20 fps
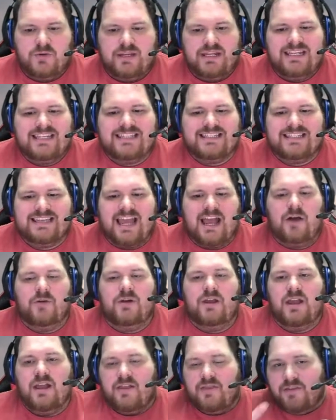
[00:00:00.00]
it is
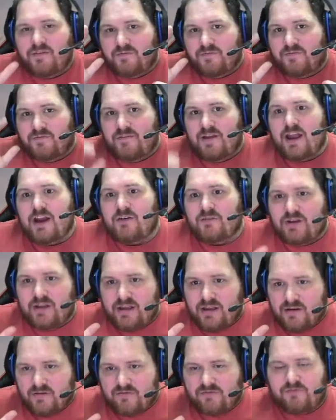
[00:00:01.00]
down the
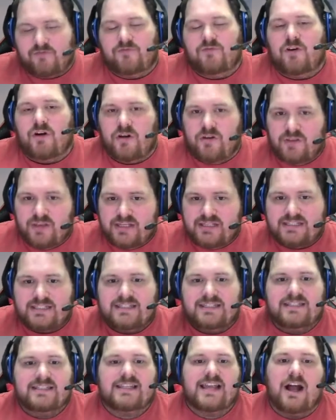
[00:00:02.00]
very farthest
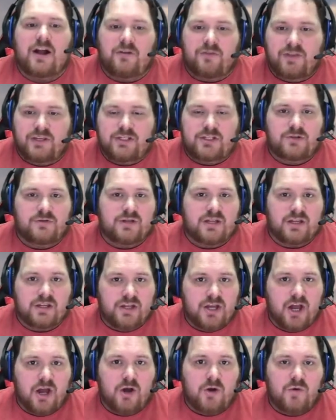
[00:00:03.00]
south that you can
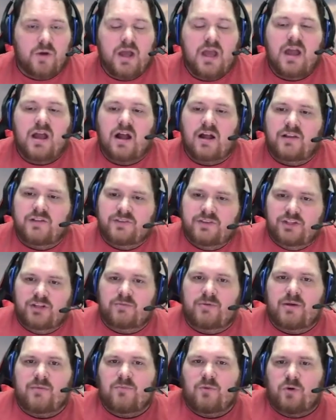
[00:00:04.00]
go, a little
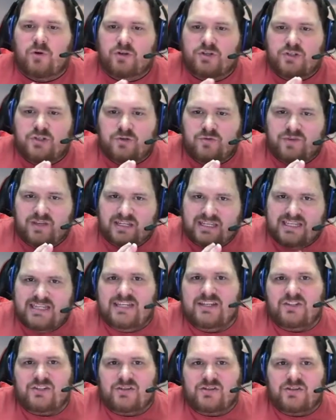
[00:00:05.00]
bit more to the
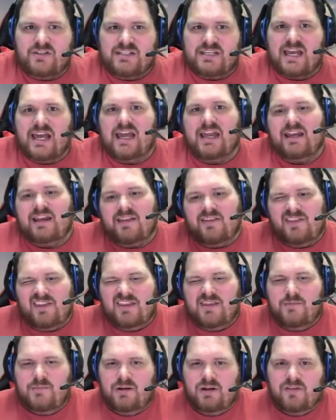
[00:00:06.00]
eastern side than
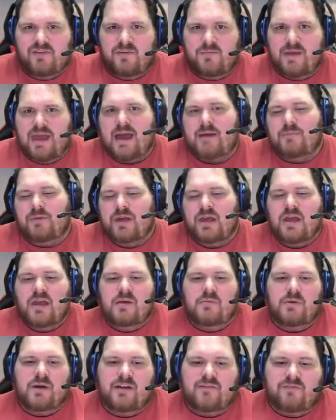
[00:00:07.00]
the middle of the map,
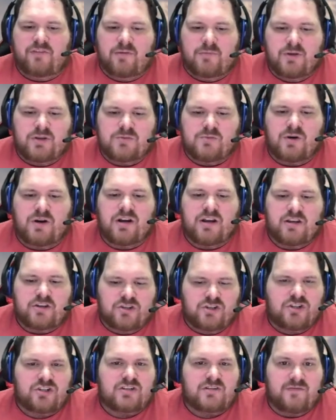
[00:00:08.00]
but for the most part
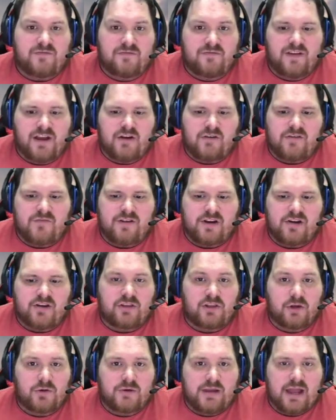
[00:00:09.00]
just very, very
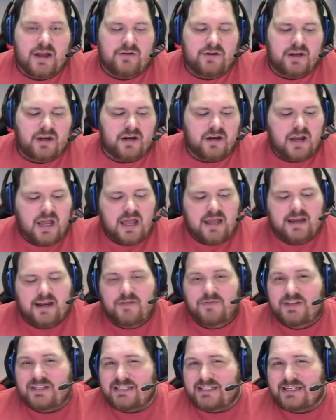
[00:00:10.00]
low down here. Now,
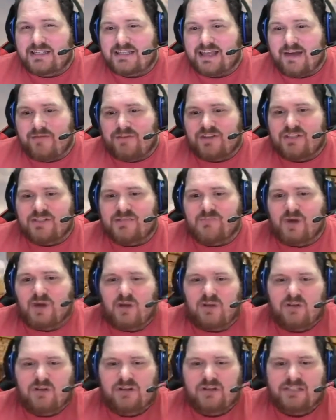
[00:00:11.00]
this does have a
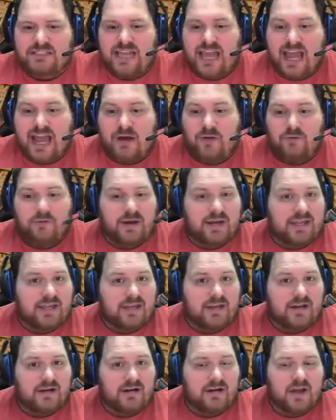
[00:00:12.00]
small little town right
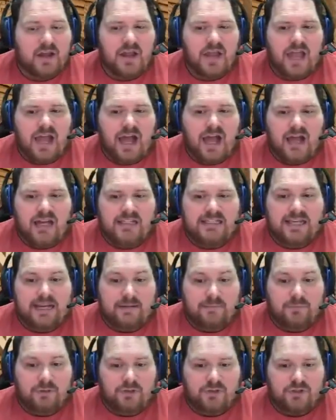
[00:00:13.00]
here, and it's got a
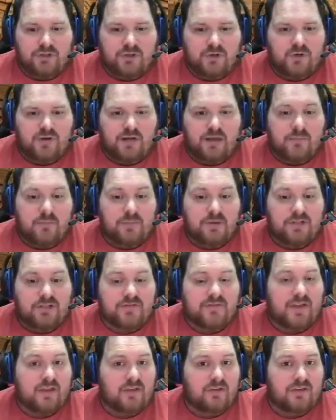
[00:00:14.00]
bookstore and a bunch
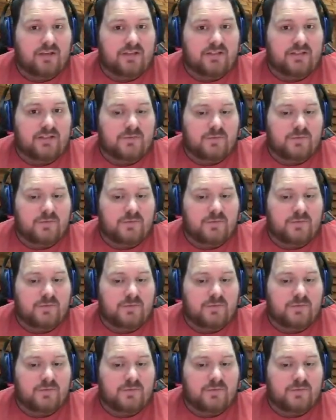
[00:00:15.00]
of other things as